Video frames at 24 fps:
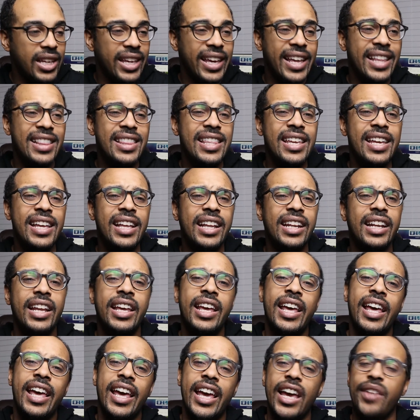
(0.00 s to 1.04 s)
And then
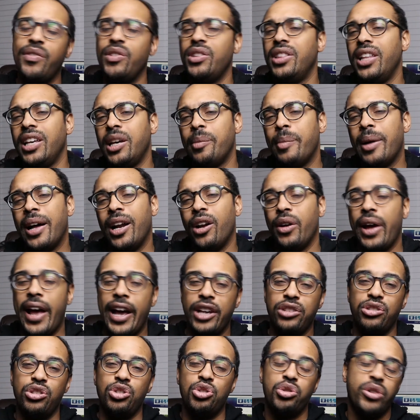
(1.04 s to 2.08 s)
if you think about it,
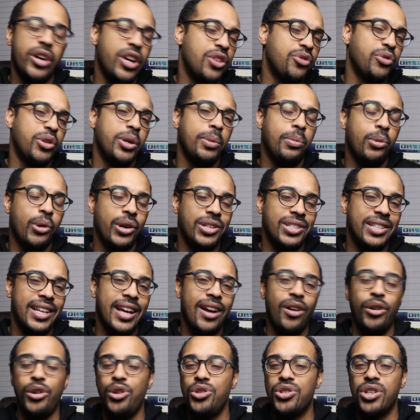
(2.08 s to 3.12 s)
actually transferring points
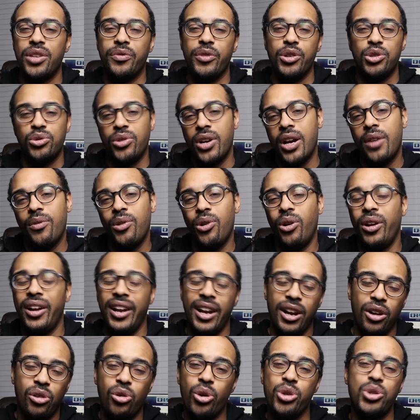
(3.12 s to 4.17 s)
out or using it for travel, and
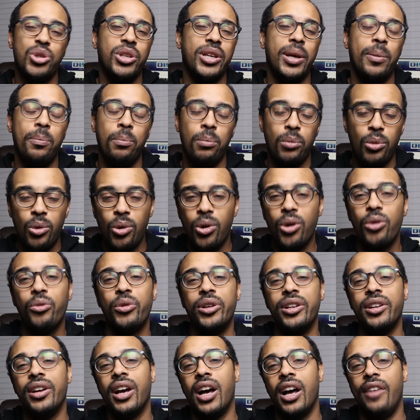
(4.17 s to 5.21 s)
then of course you get more
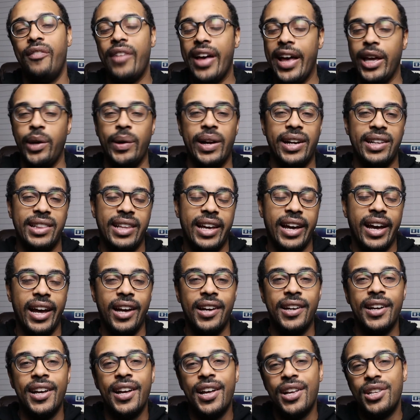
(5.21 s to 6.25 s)
re, uh, value out of
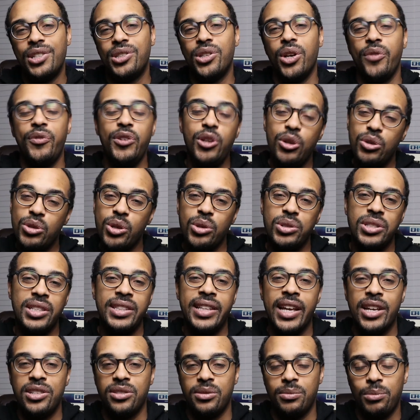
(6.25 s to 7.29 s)
that. So if you use those
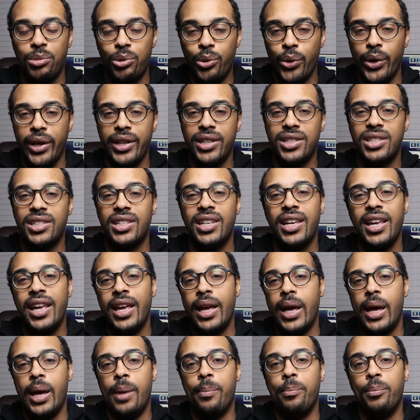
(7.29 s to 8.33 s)
10,000 points
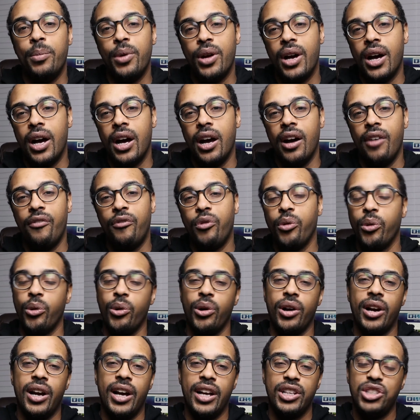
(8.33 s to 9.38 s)
and uh,
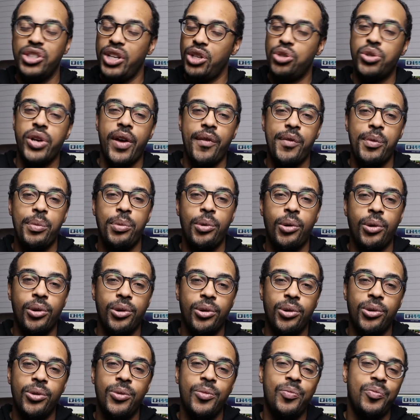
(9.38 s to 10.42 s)
for uh, Chase Travel
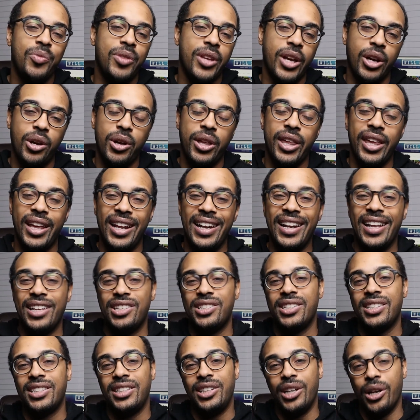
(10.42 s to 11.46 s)
Portal, again,
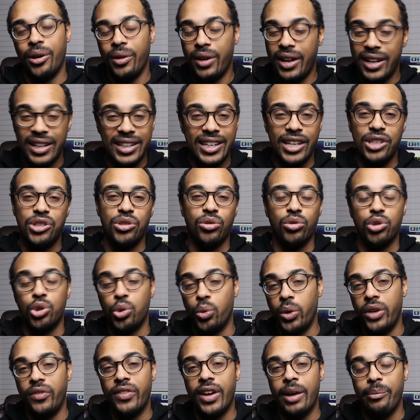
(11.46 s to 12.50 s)
that's you know additional
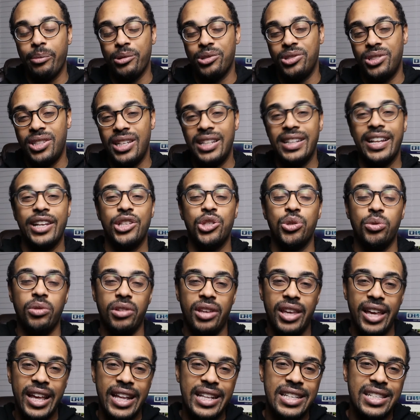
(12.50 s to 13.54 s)
25% that you
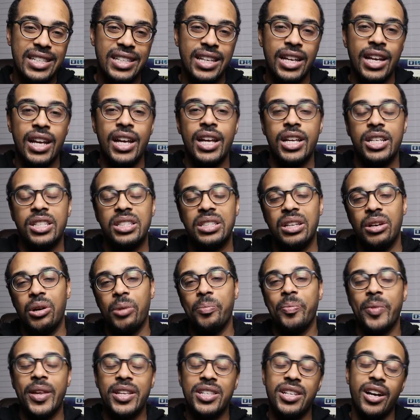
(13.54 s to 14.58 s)
get.
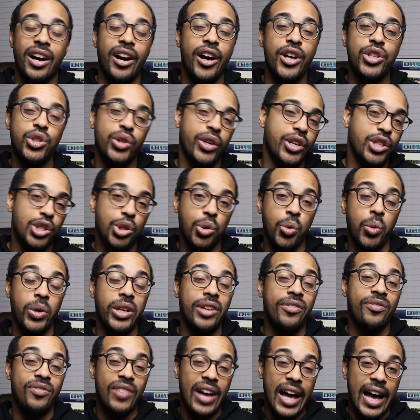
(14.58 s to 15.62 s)
So that's
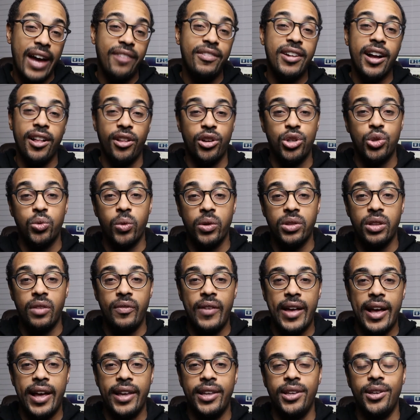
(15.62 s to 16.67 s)
$125 worth of
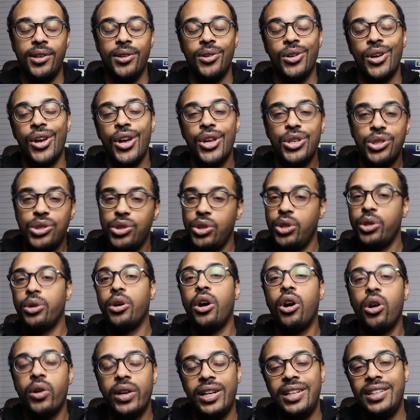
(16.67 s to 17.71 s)
value. So you're
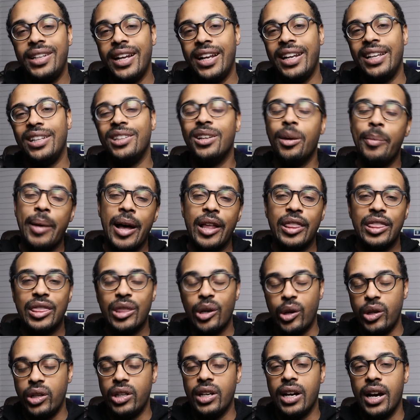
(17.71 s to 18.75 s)
already netting about
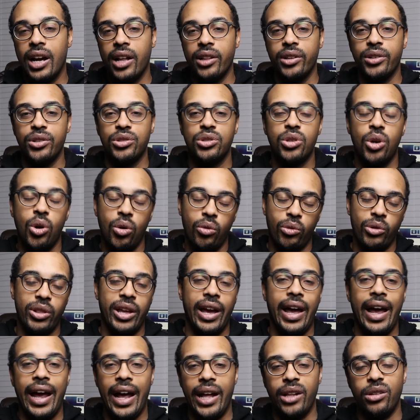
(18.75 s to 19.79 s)
$30 over
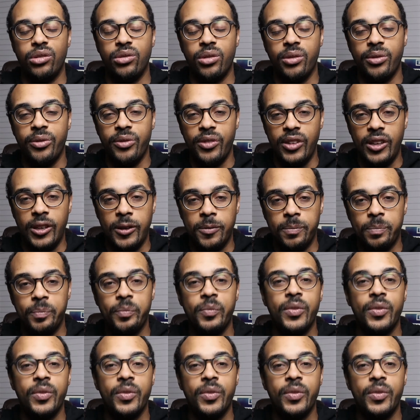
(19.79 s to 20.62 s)
the annual fee.